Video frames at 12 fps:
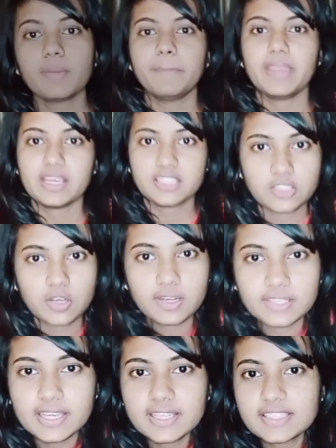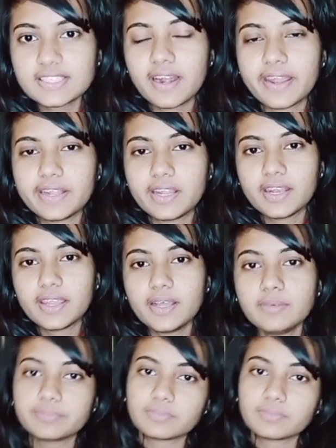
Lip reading: Based on these criteria,